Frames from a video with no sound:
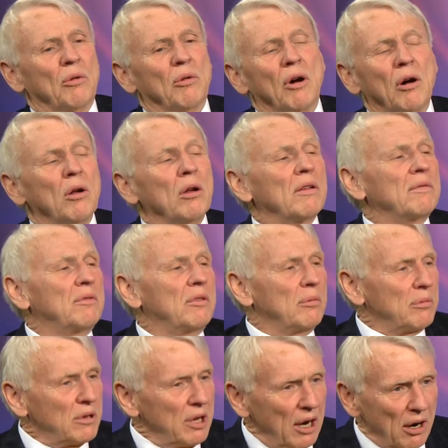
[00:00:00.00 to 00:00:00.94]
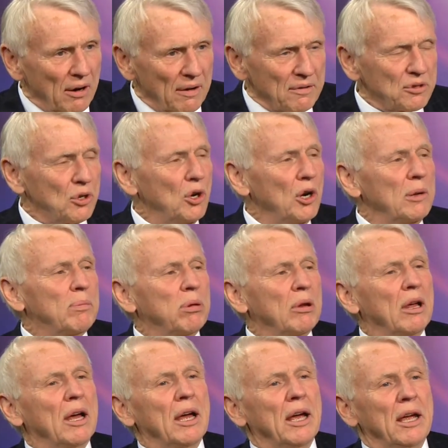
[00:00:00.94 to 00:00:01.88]
The role of tariffs
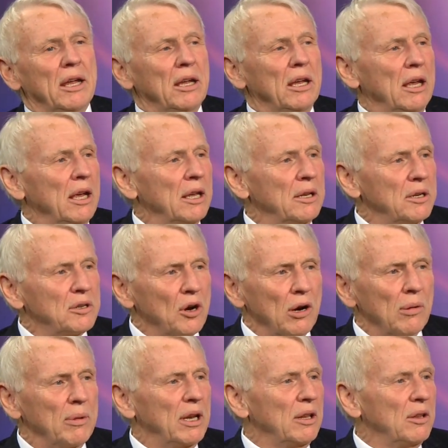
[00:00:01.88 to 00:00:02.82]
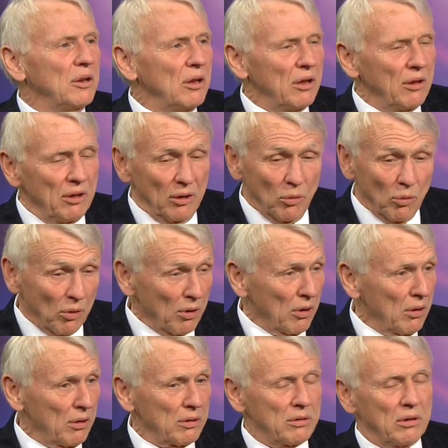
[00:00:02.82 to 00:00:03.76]
could play in determining the
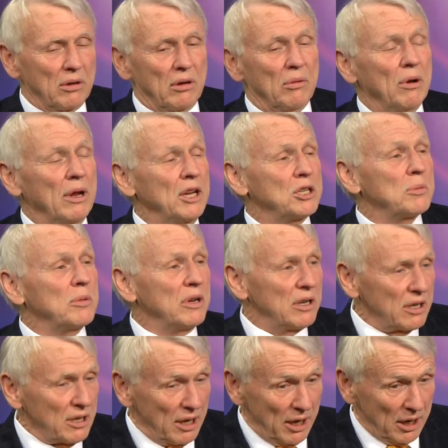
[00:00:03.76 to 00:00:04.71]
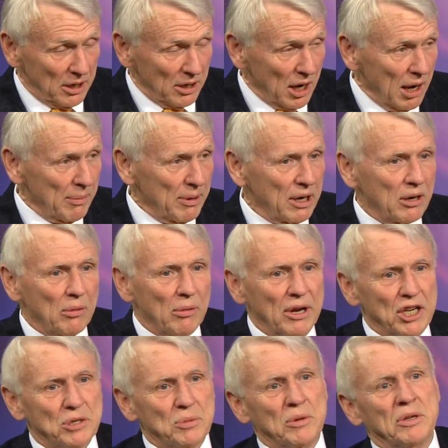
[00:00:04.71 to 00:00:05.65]
world arrangement, economic
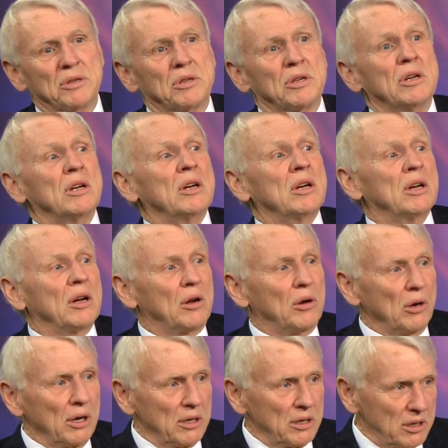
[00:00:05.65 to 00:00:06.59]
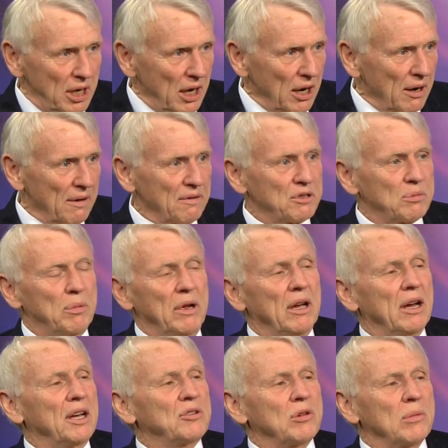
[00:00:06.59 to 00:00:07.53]
arrangements. Could tariffs
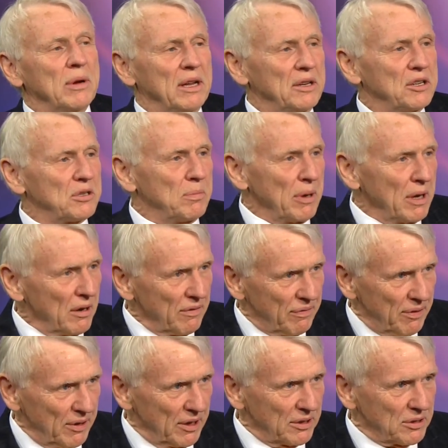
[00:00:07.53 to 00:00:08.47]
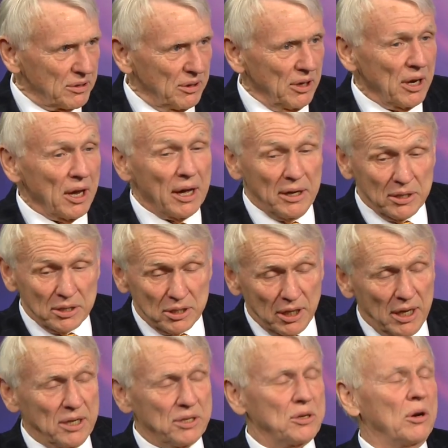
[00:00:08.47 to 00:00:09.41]
be a tremendous benefit to the United
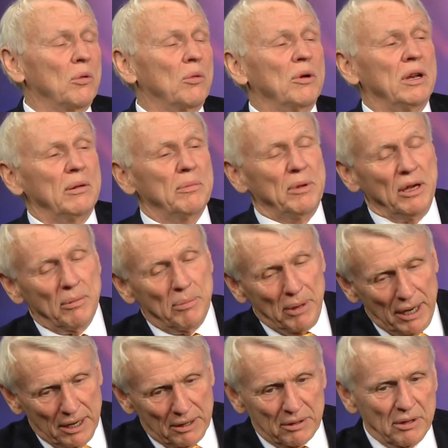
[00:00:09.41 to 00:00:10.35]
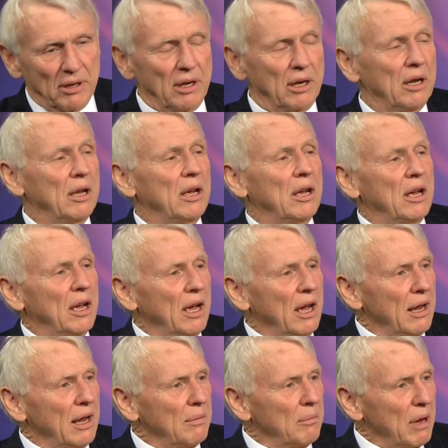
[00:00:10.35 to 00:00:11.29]
States, or would it be a bad thing?
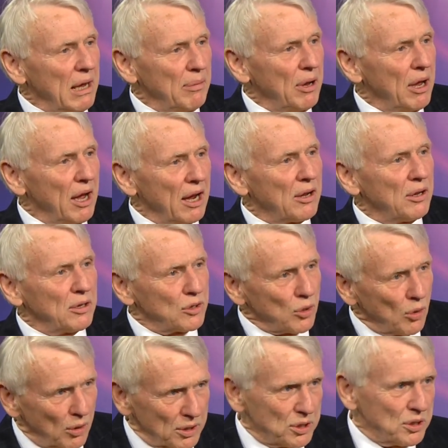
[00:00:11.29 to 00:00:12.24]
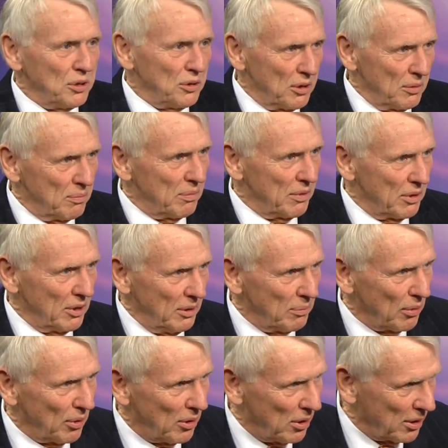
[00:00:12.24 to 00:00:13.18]
And maybe I could toss you
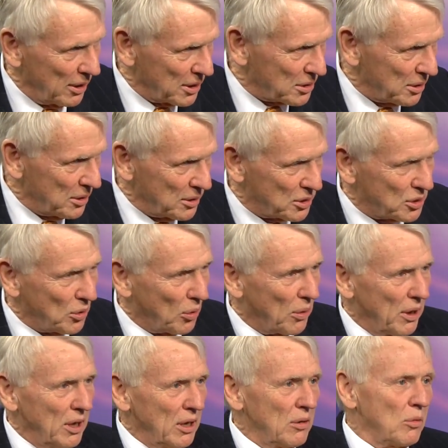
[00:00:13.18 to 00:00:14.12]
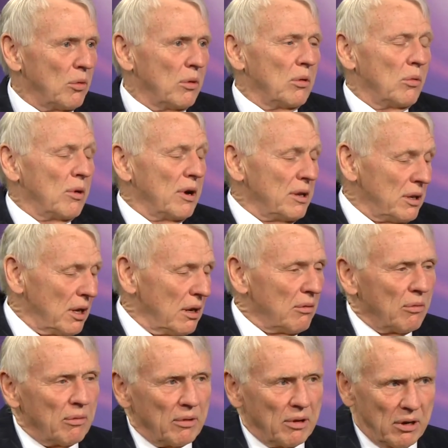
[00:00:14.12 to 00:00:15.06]
the ball as an historian.
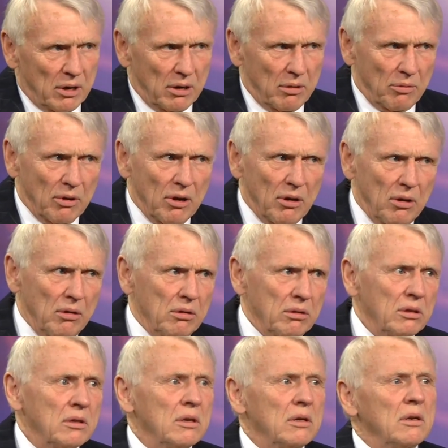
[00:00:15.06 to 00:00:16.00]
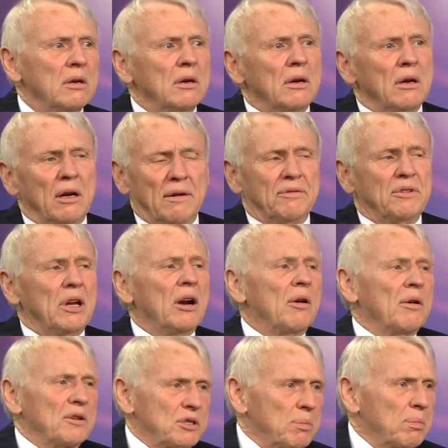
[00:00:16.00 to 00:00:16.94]
What role have
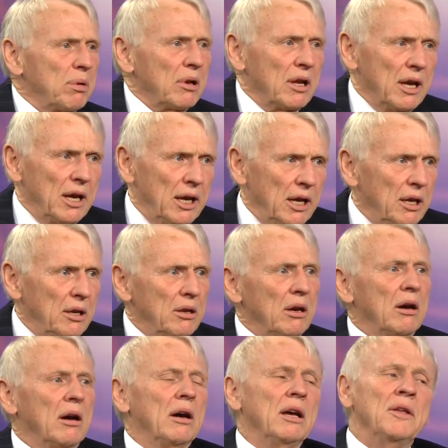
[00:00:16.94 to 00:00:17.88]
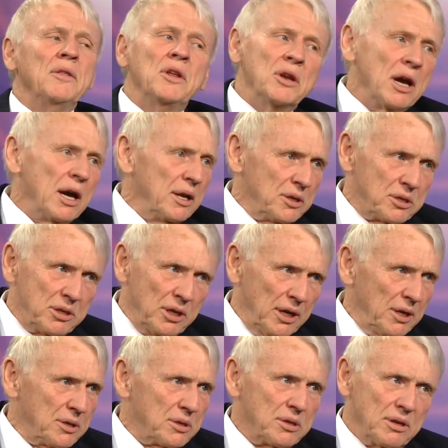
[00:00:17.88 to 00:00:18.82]
tariffs played in the United
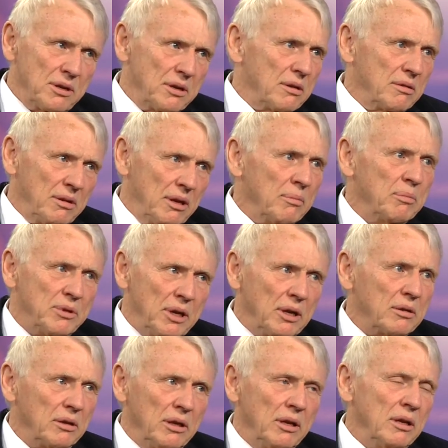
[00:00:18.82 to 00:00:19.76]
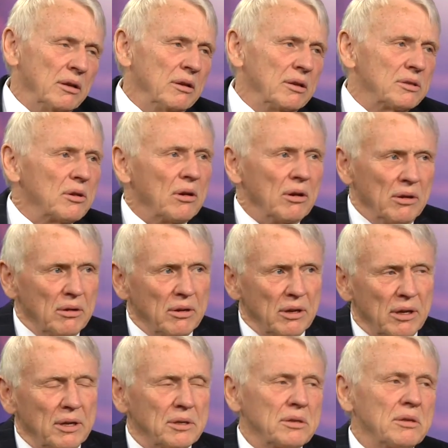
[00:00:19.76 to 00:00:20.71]
States, and particularly in its
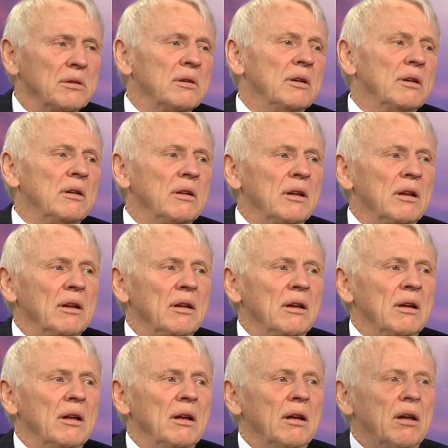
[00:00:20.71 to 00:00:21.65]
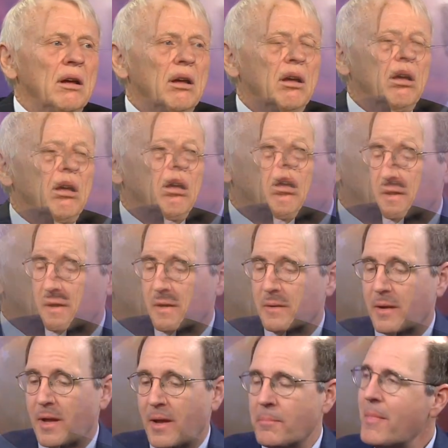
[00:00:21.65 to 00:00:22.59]
earlier days? Well, tariffs have played
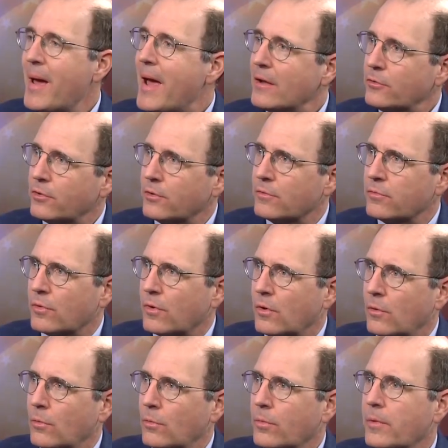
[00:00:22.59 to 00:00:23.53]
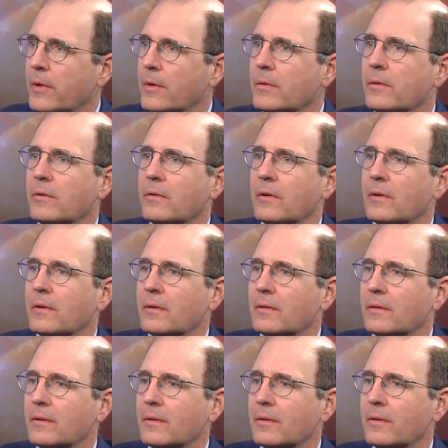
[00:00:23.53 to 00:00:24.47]
a massive role
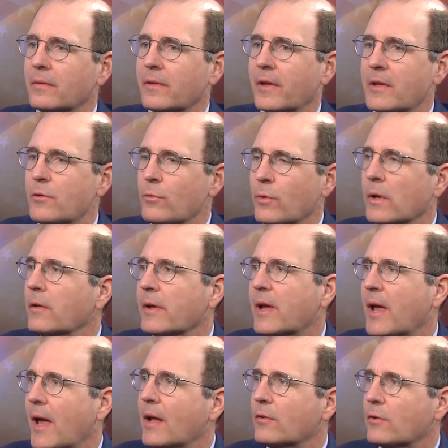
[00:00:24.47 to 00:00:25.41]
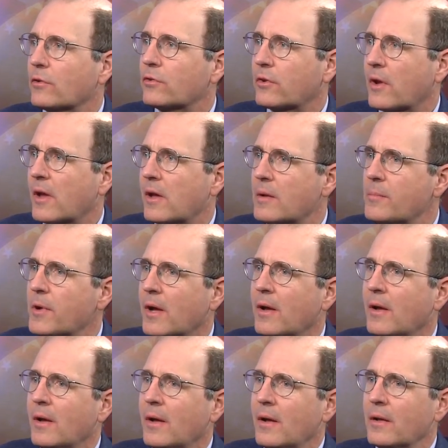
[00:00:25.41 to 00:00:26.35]
that you really can't escape.